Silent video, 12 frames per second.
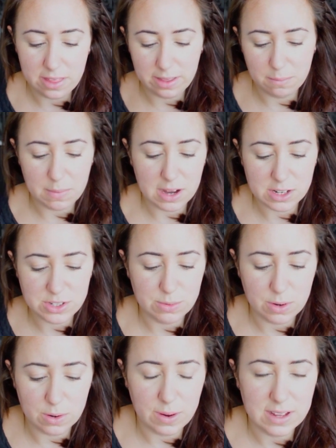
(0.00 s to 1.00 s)
I think MAC
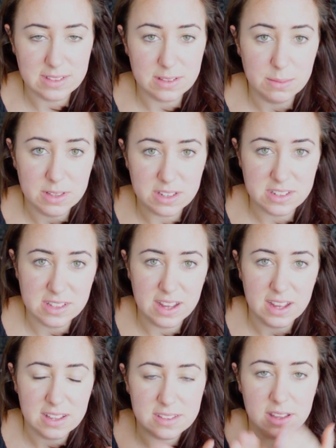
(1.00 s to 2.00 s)
do one quite similar to
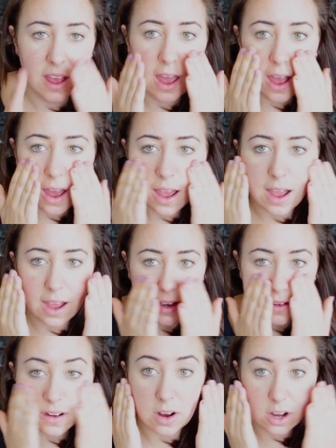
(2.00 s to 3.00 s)
this.
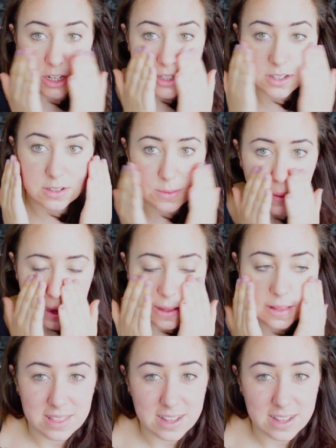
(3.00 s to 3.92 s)
And Gosh as well.